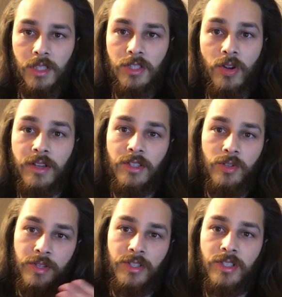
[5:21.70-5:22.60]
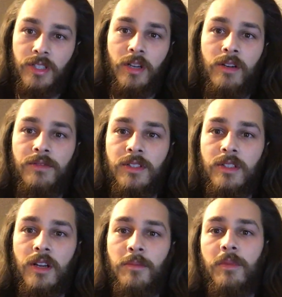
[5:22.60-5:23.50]
So I had 2 inches cut off this
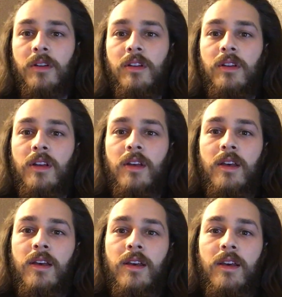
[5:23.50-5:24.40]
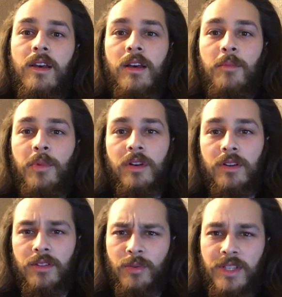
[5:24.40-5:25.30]
time.
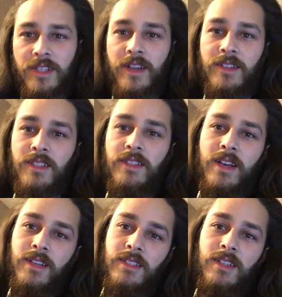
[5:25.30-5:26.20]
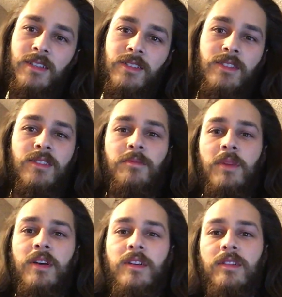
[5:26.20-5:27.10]
But the reason I did that is because
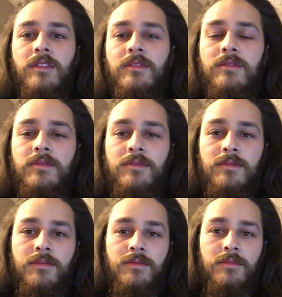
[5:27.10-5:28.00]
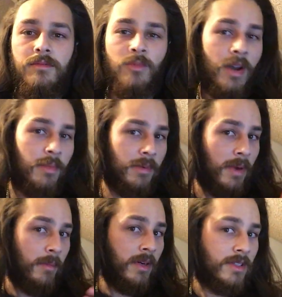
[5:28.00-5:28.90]
when I put
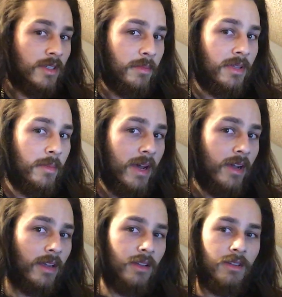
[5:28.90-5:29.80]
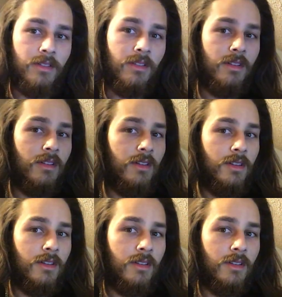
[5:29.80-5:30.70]
my buns up in the back,
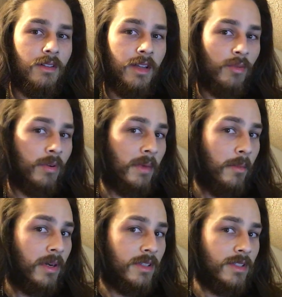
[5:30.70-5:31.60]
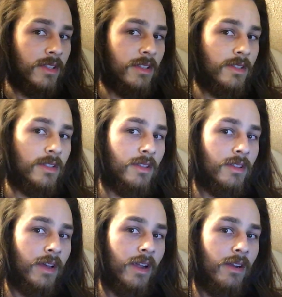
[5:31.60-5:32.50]
like where my bun sits,
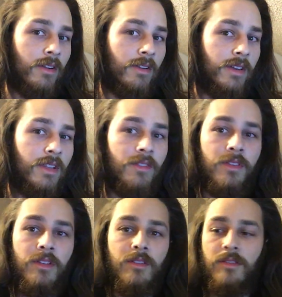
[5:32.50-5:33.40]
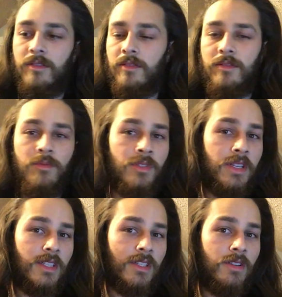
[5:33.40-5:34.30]
the hair underneath of it was
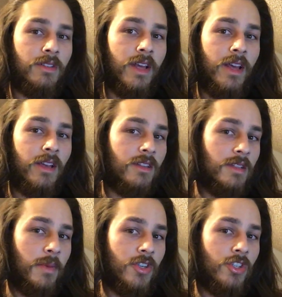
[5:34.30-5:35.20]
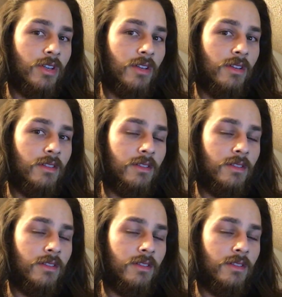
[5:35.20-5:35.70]
like starting to hang into my shirt.